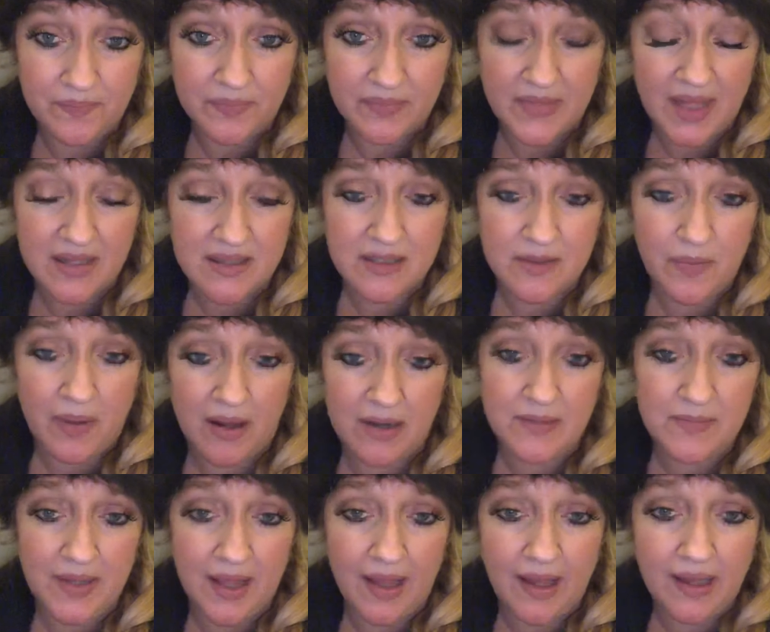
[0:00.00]
That's the
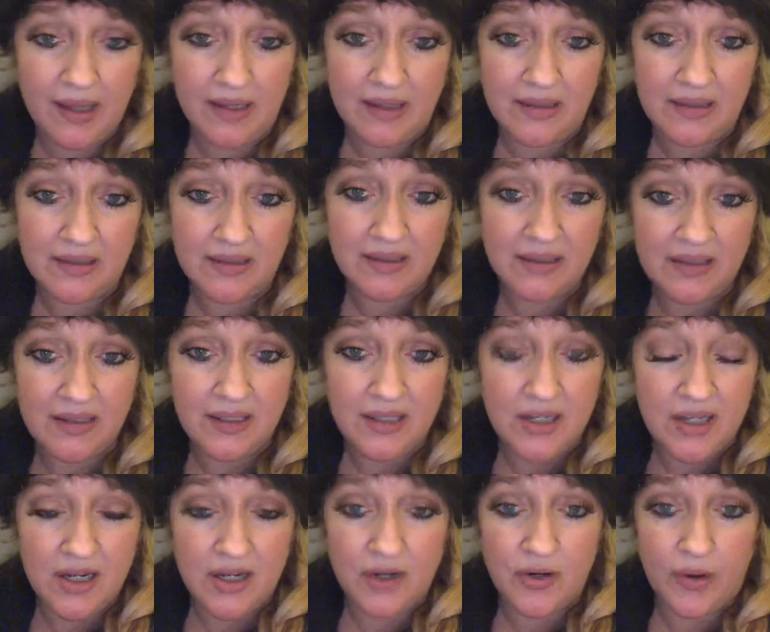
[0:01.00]
bottom line.
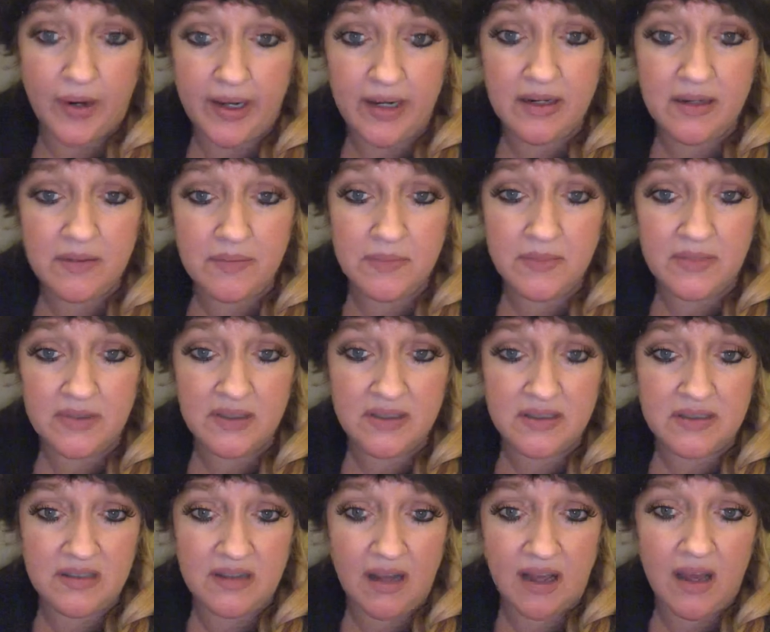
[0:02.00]
Kratom
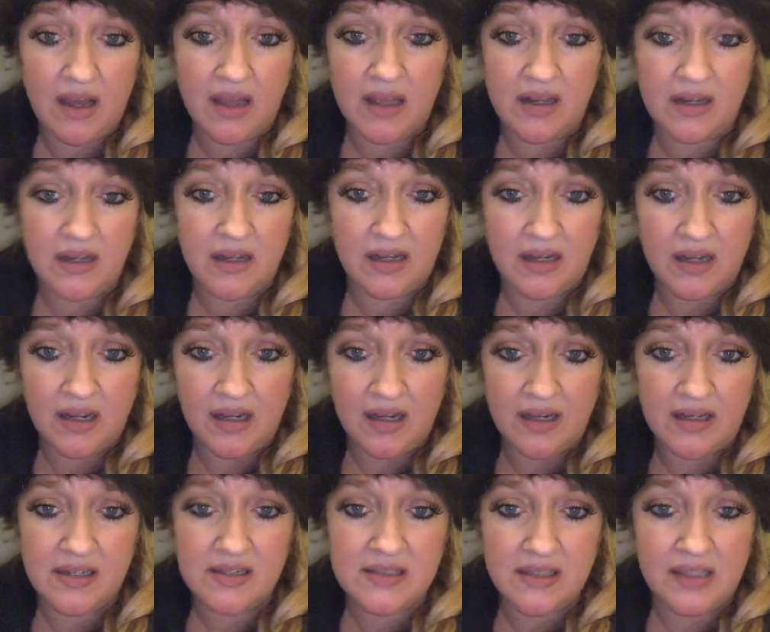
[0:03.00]

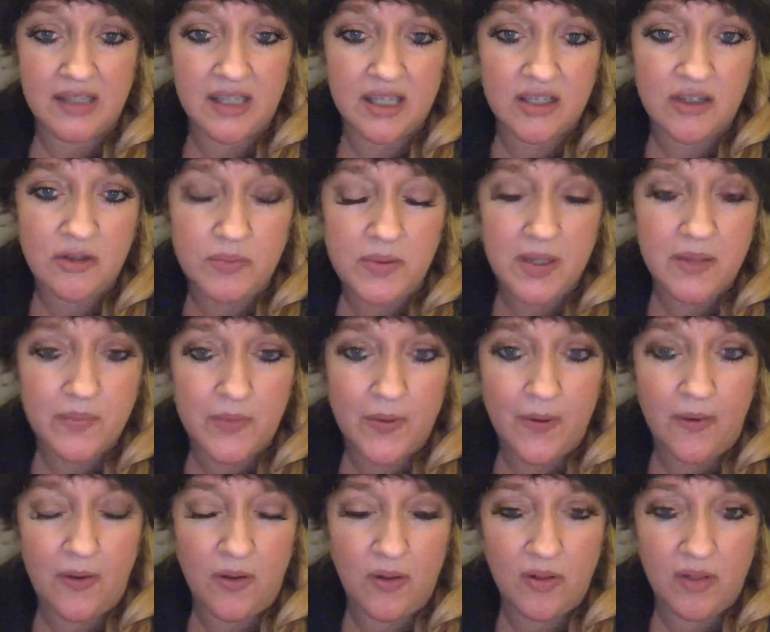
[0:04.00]
doesn't kill
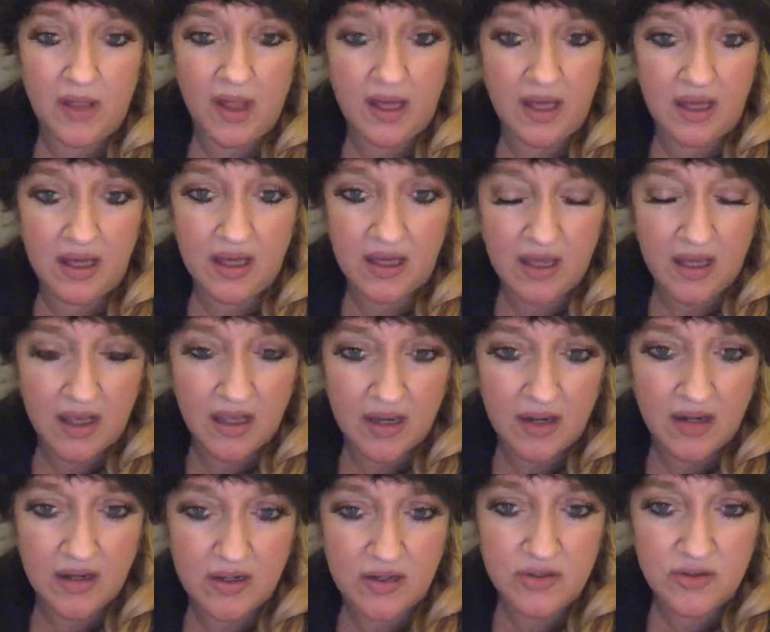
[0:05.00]
people like
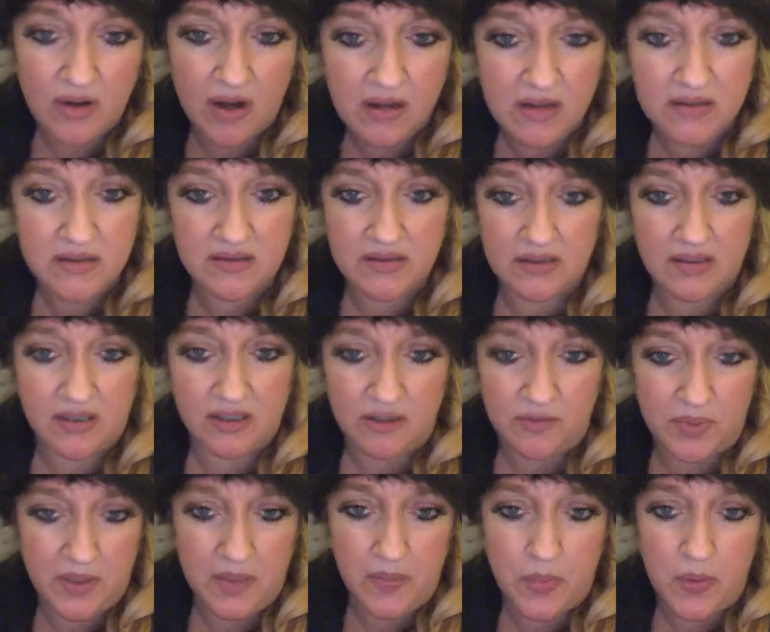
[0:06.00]
drugs kill
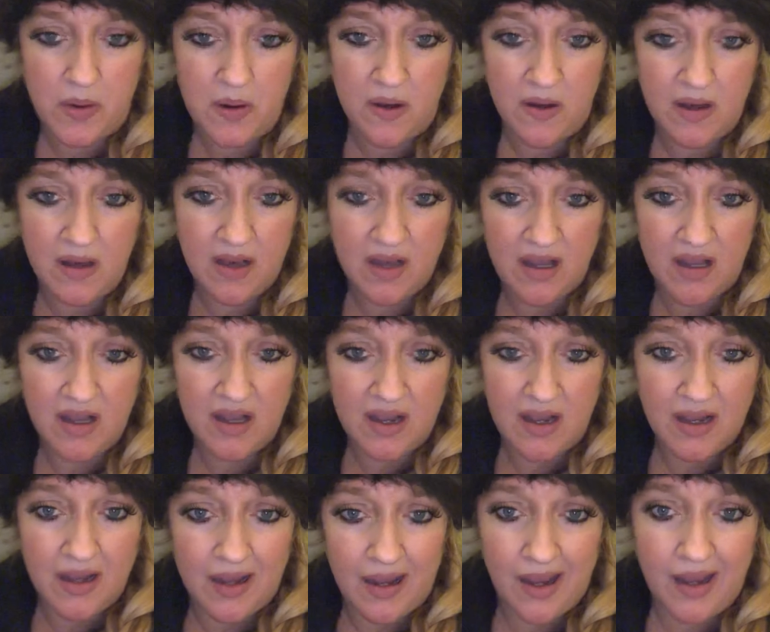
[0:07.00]
people.
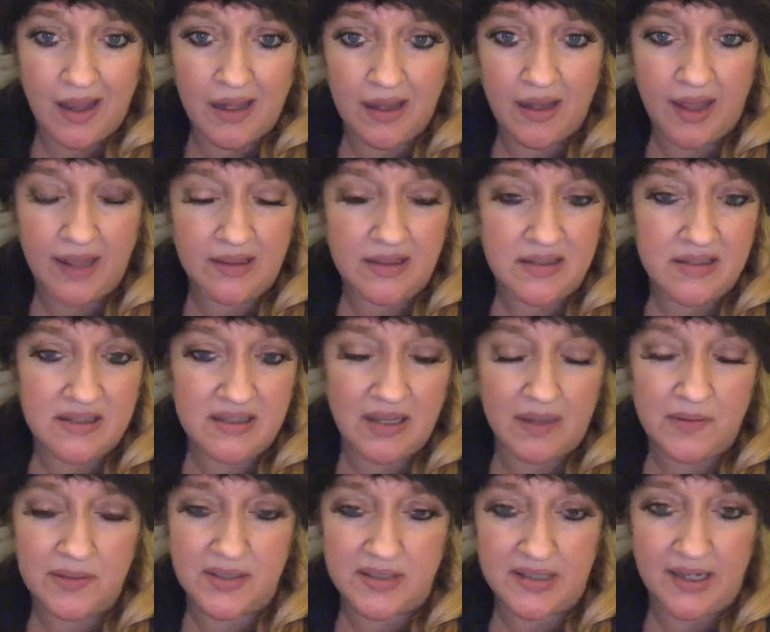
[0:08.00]
And this
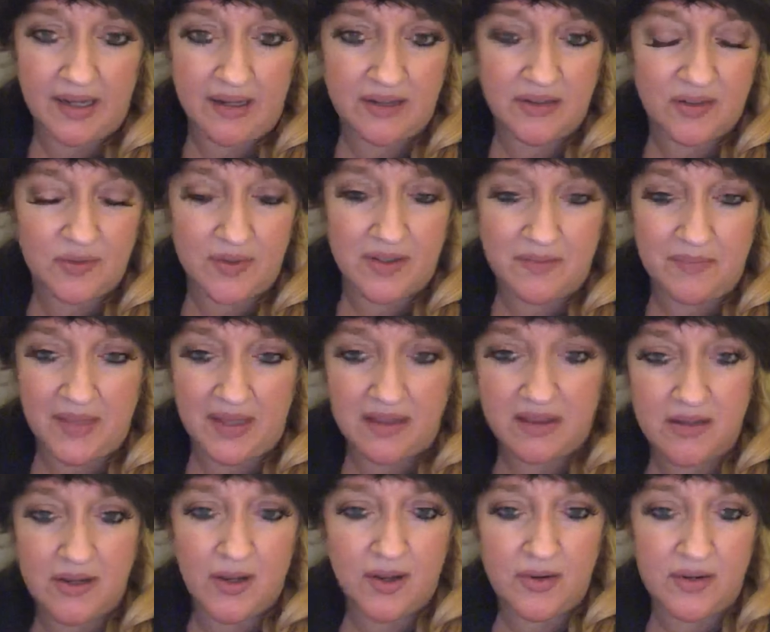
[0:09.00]
double standard with
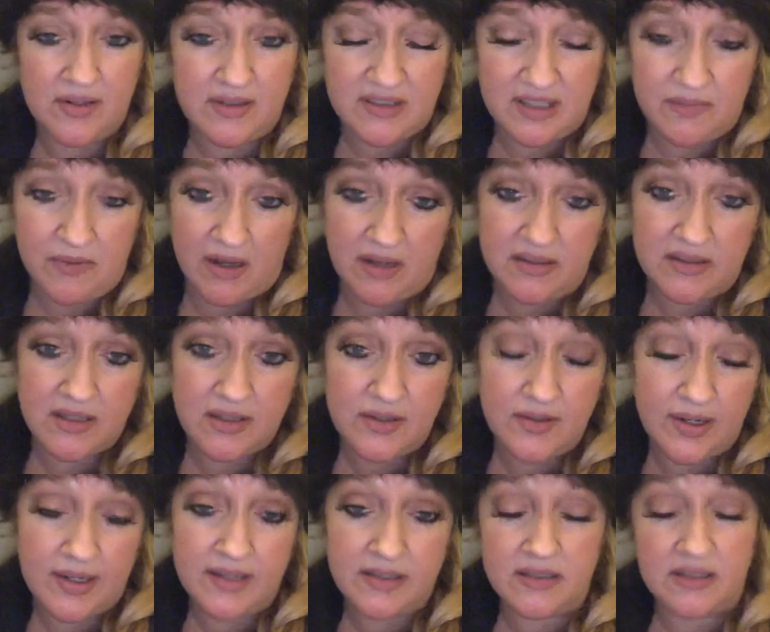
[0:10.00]
methadone and Suboxone,
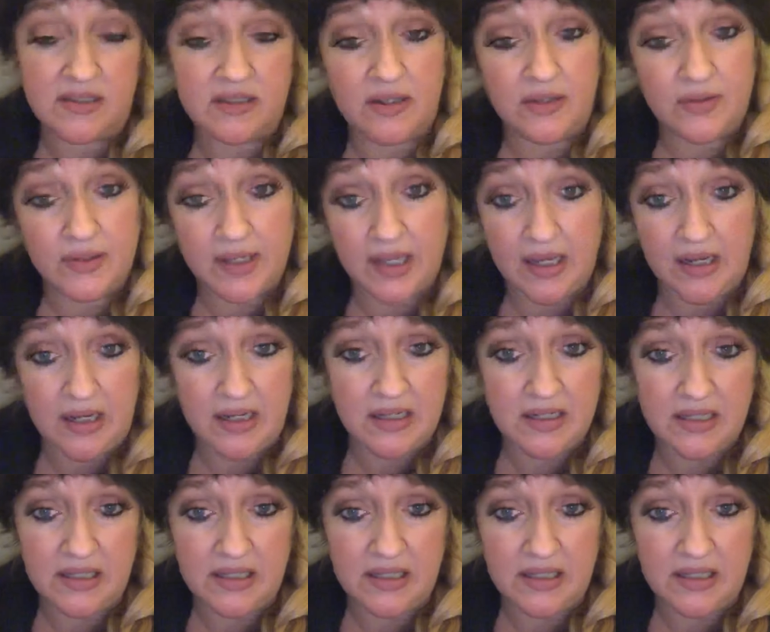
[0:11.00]
I just don't get it.